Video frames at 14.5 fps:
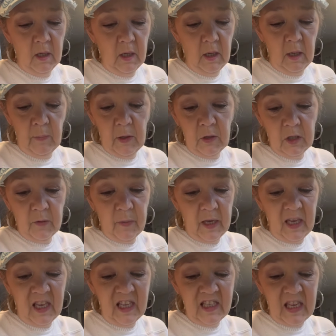And most of my
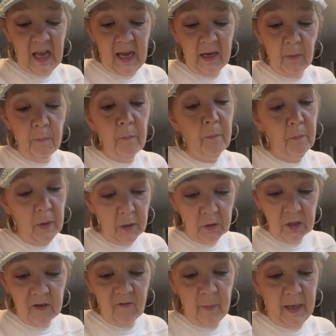kids hate them. Most
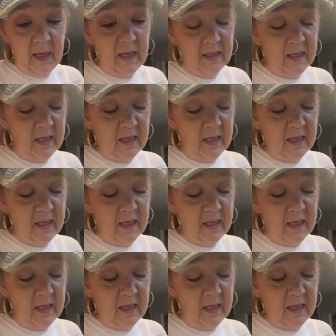of my kids